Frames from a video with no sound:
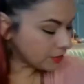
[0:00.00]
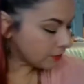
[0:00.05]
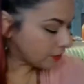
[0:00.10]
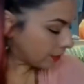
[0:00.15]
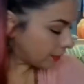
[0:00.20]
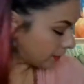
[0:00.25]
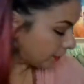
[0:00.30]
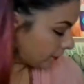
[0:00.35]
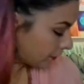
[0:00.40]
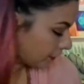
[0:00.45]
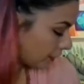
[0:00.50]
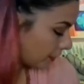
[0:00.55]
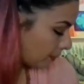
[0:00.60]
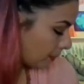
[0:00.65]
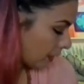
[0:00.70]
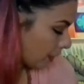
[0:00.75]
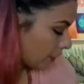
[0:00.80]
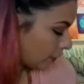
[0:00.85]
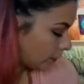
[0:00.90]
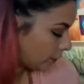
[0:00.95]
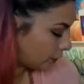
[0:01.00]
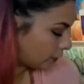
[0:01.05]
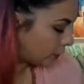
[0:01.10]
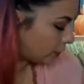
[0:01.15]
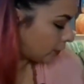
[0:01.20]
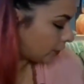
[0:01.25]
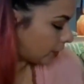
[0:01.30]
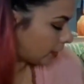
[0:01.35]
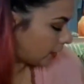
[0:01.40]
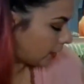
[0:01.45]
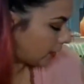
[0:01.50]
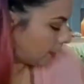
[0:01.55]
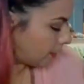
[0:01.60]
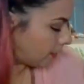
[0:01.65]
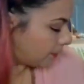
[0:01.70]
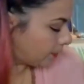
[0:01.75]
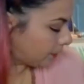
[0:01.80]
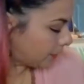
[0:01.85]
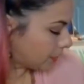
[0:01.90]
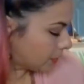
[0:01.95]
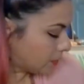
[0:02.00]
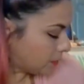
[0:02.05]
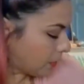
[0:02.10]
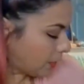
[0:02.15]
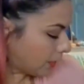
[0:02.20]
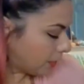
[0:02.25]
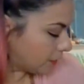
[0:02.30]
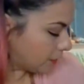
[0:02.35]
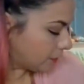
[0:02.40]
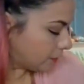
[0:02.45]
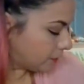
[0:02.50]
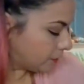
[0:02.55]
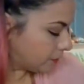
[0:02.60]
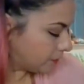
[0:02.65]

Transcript: very, very powerful as part of